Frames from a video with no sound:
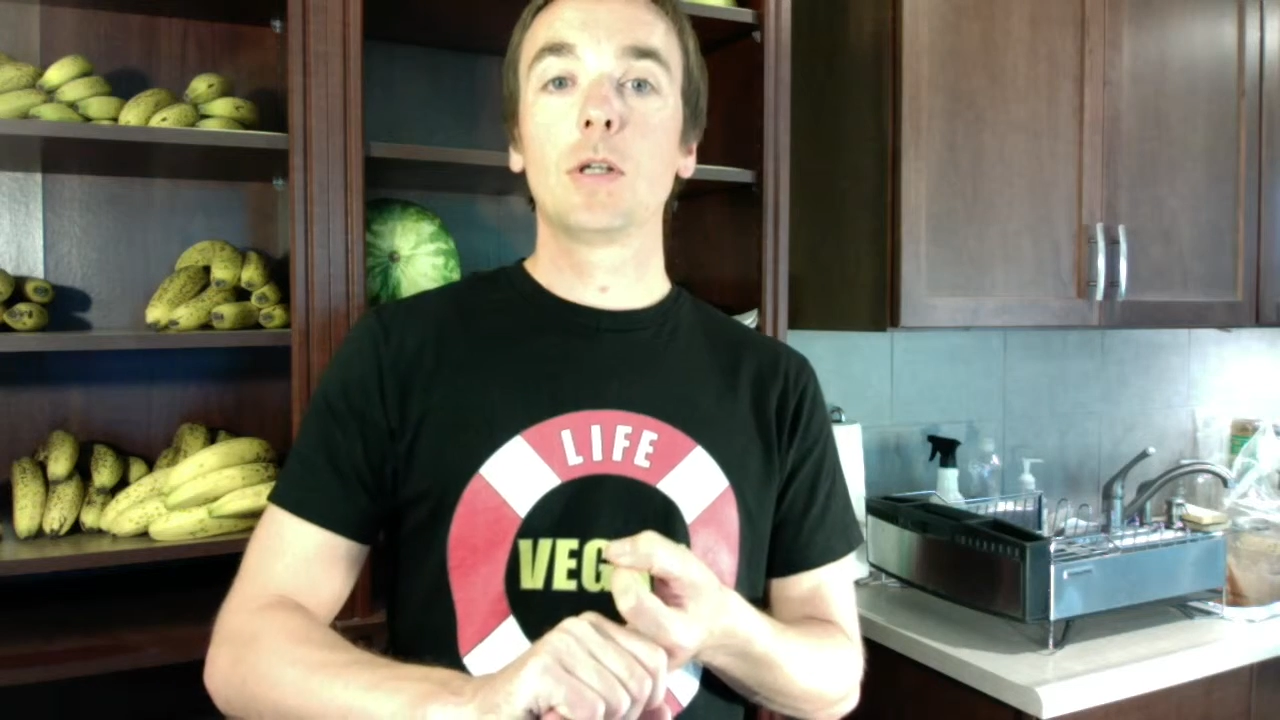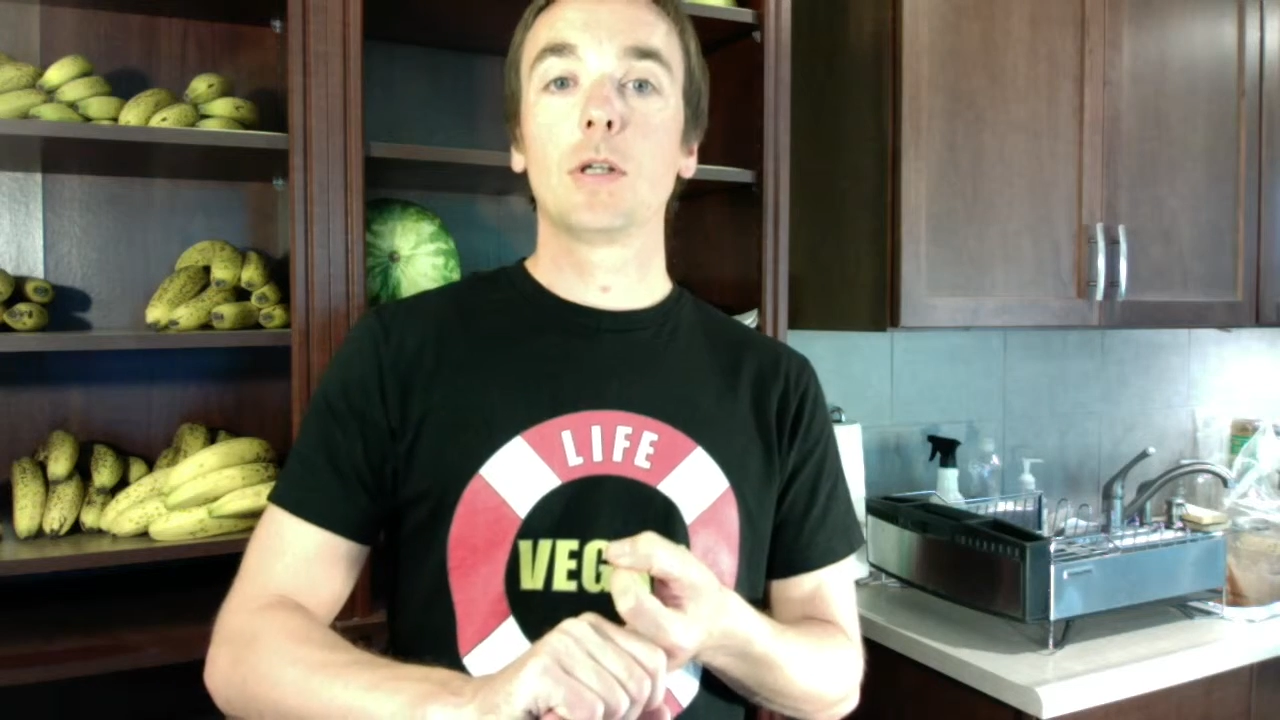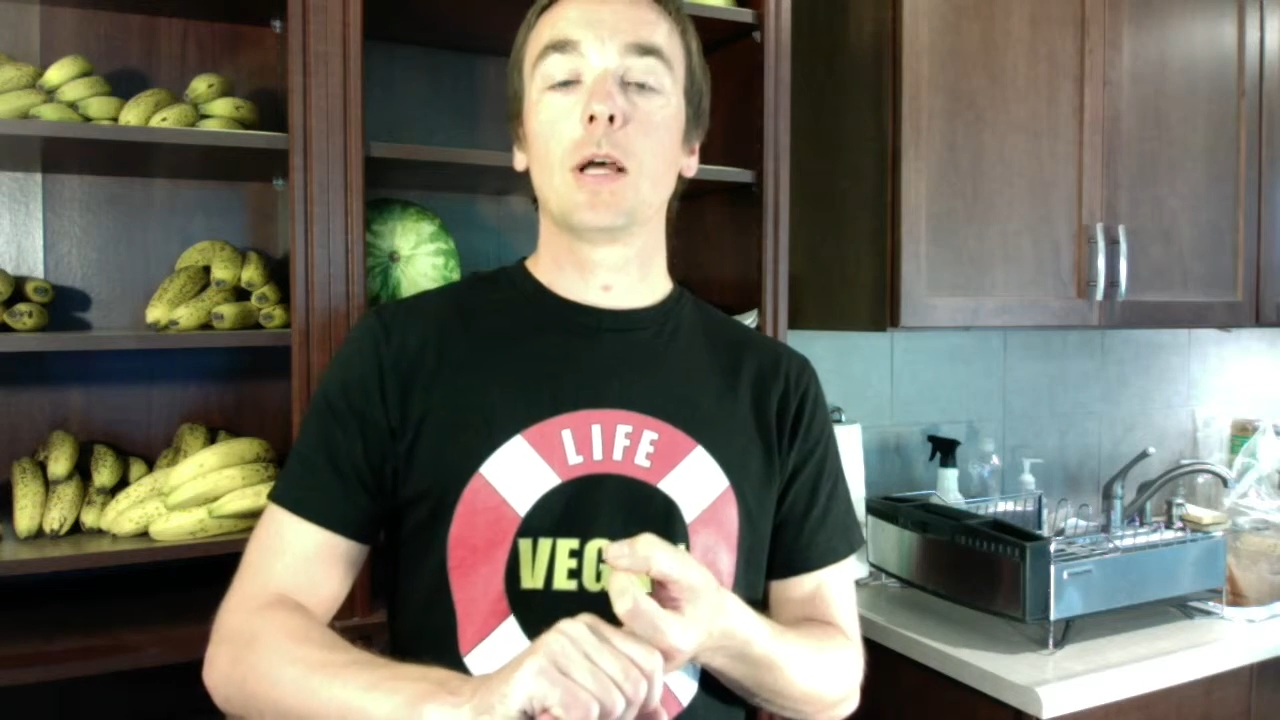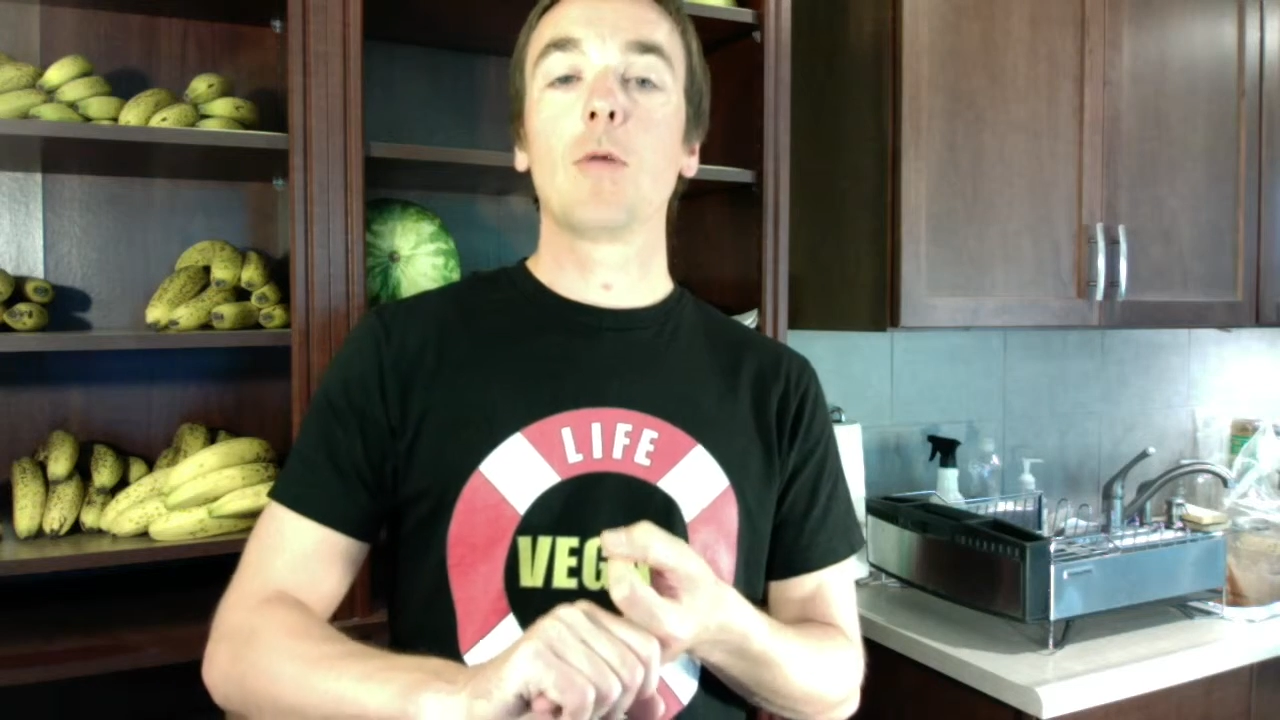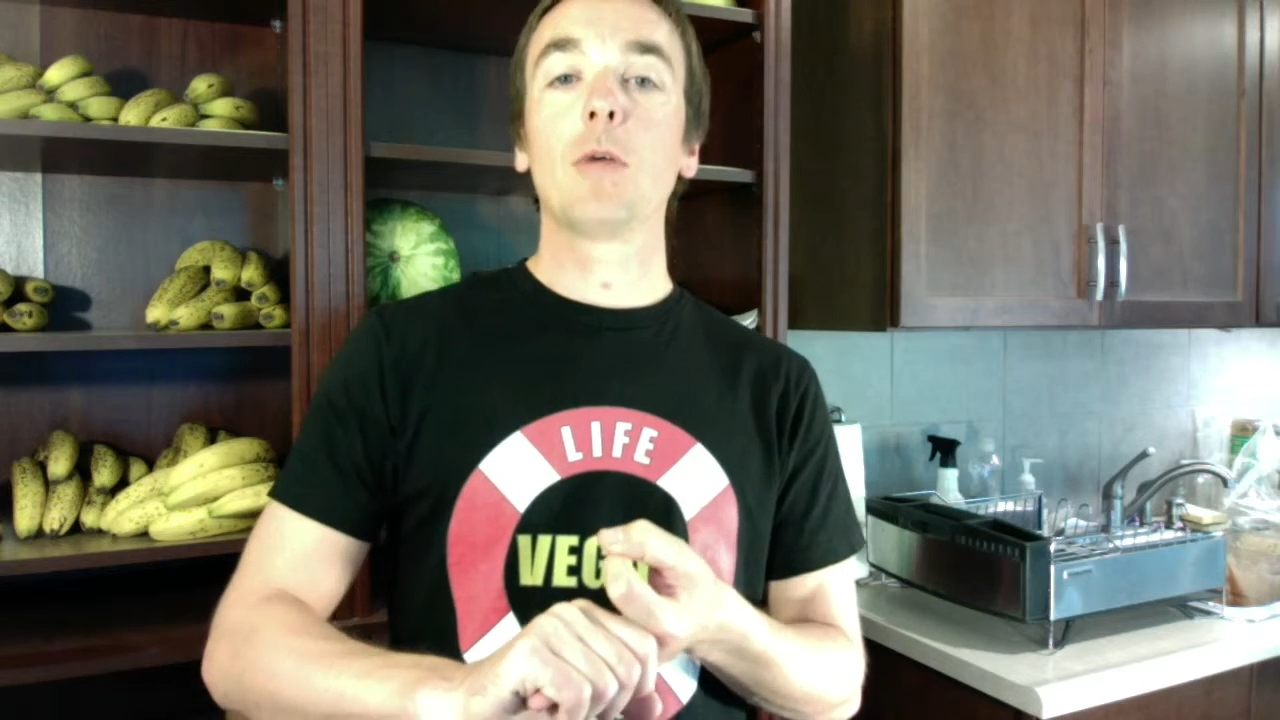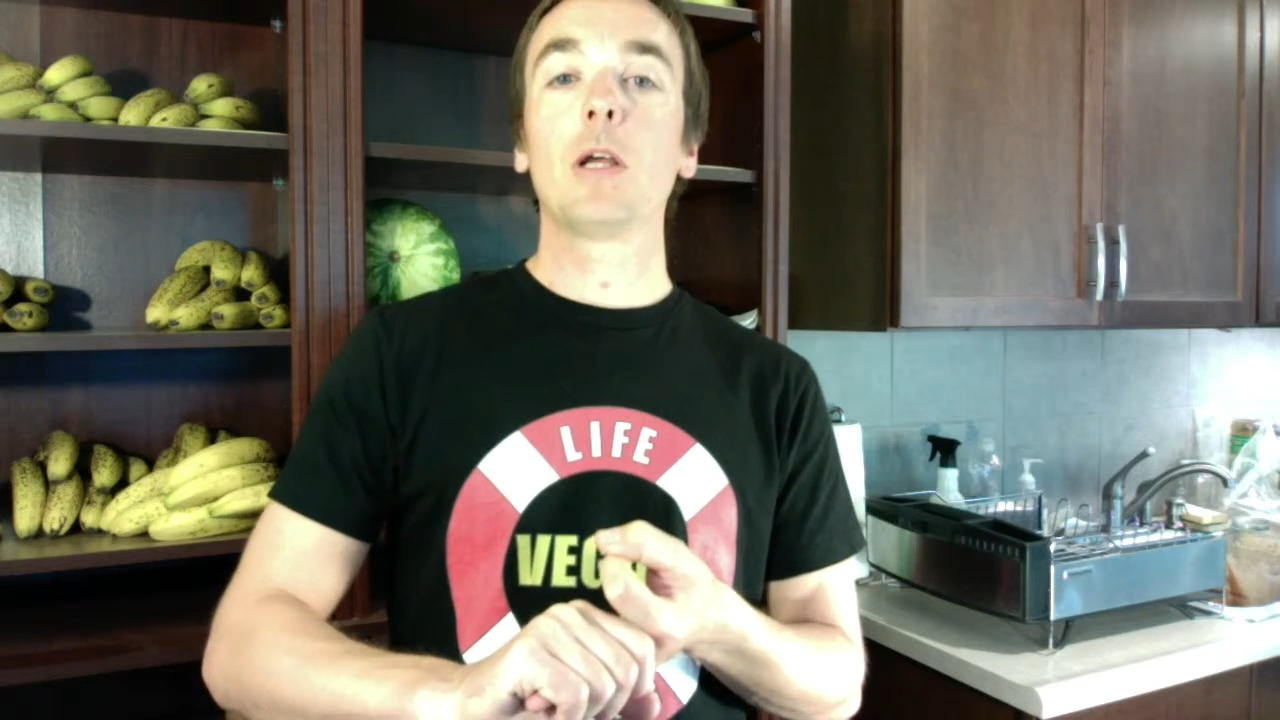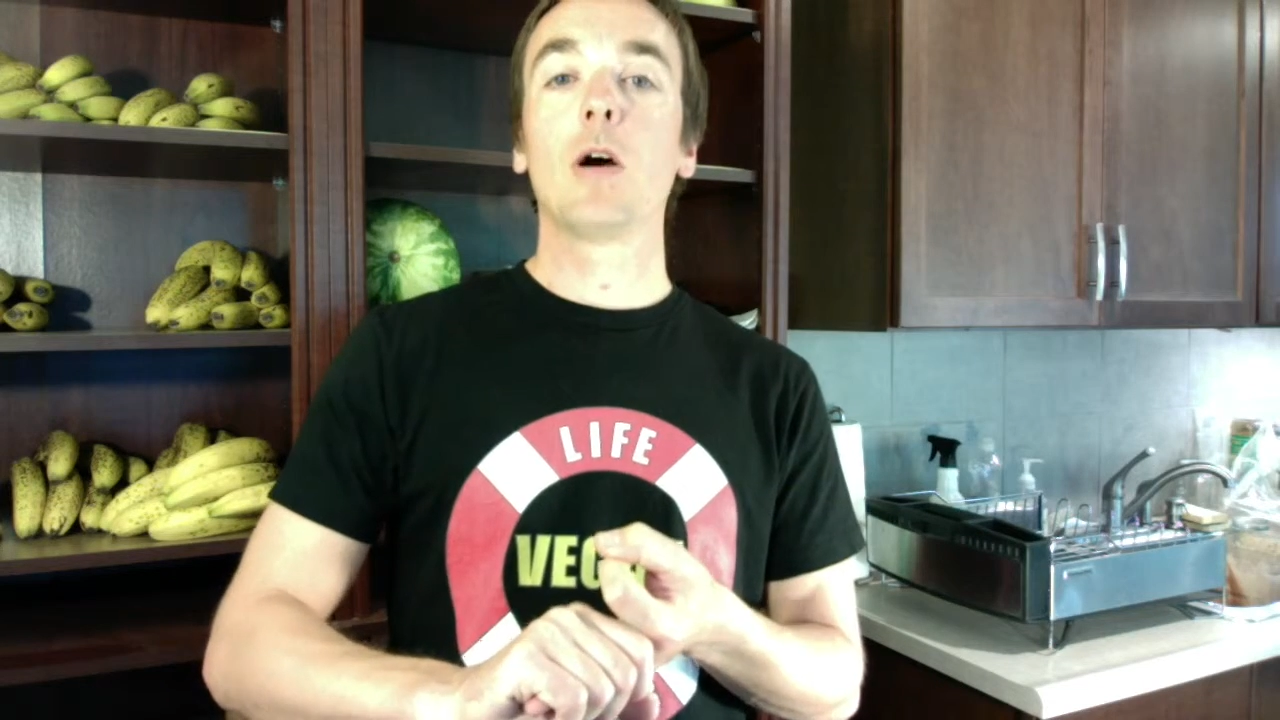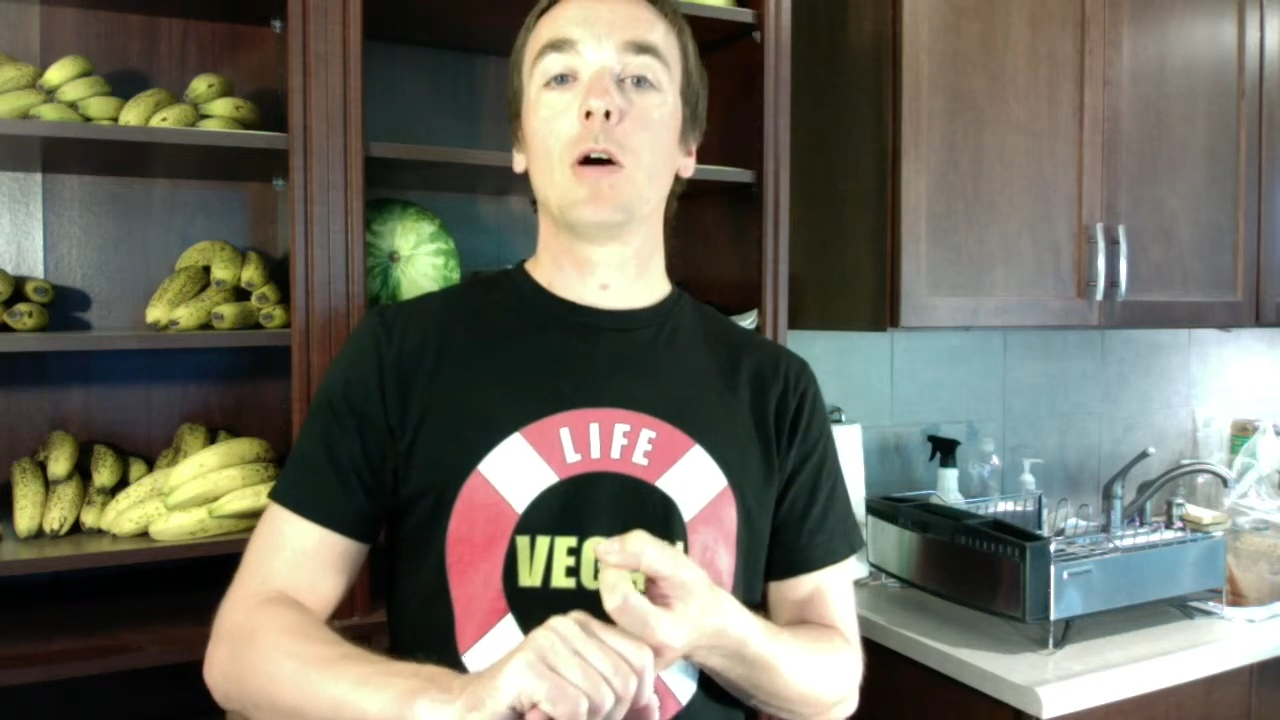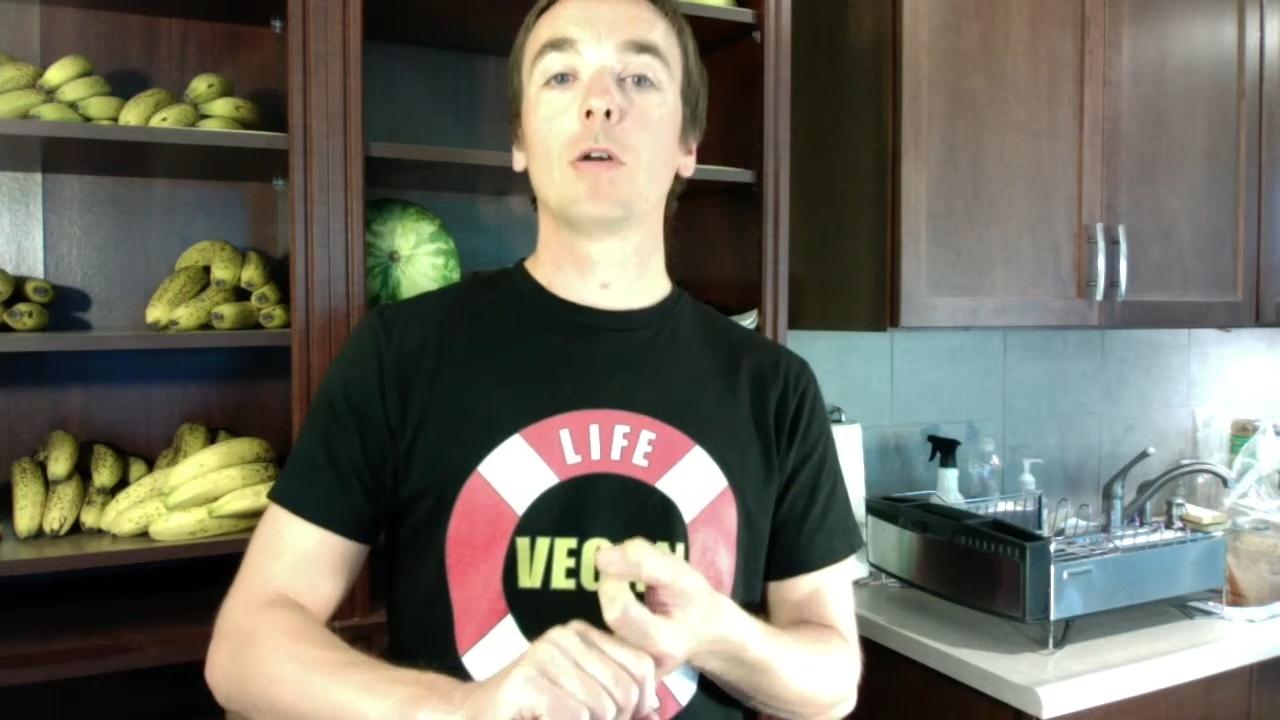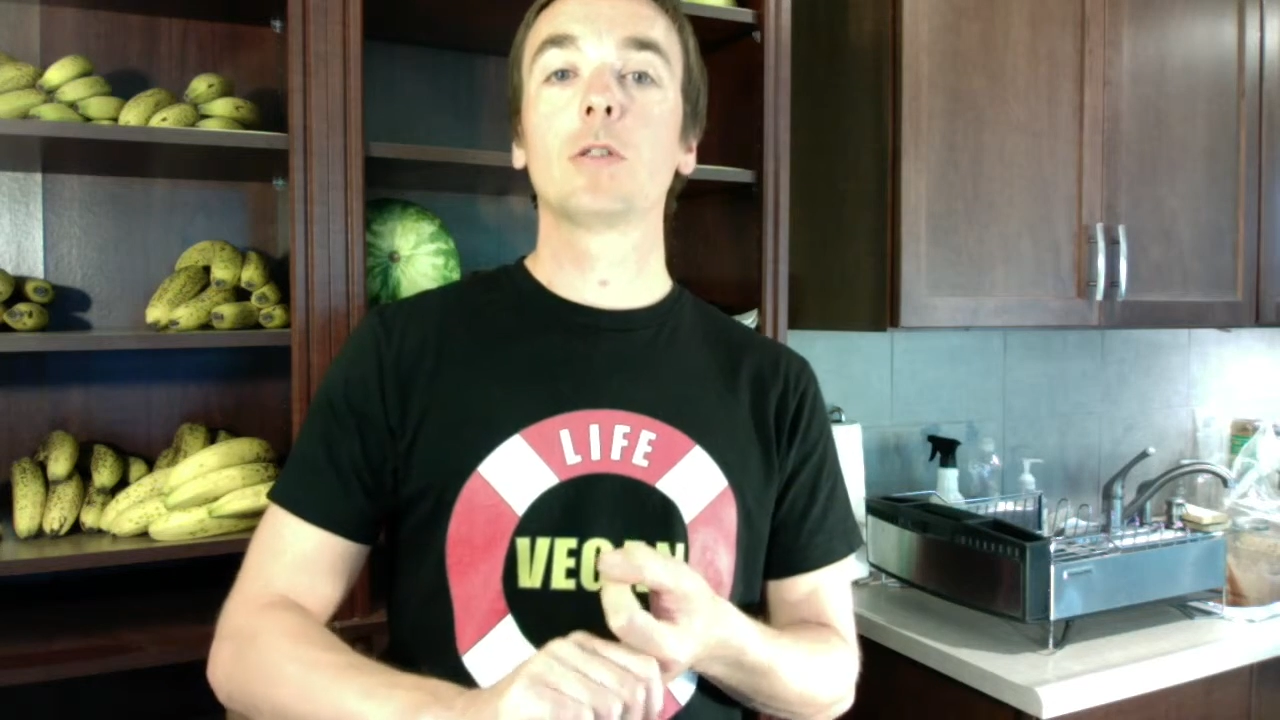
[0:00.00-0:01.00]
that we
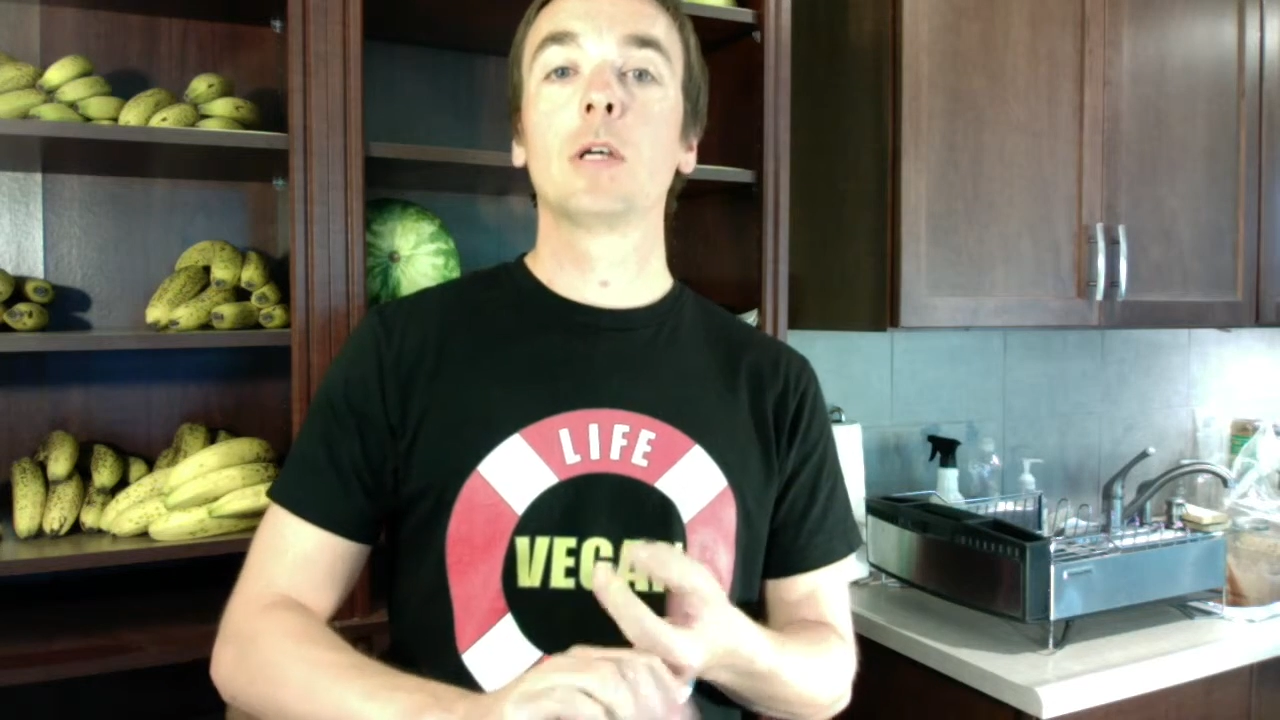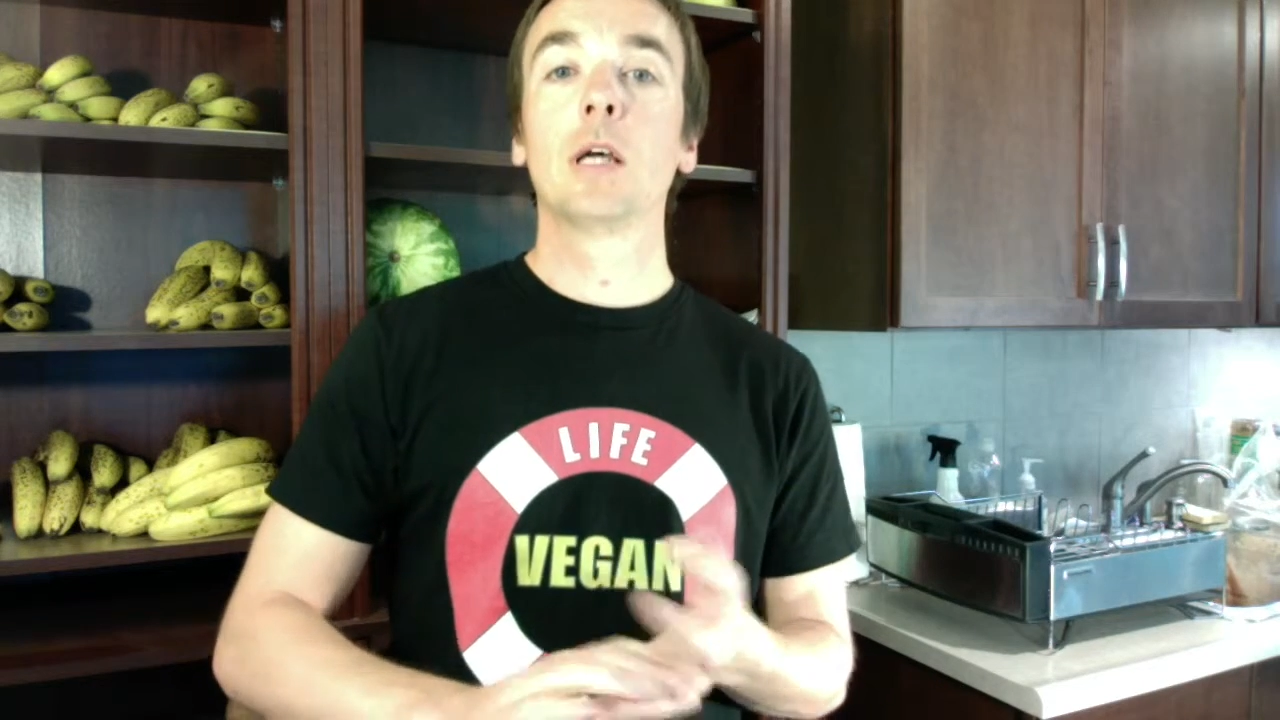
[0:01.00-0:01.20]
cause.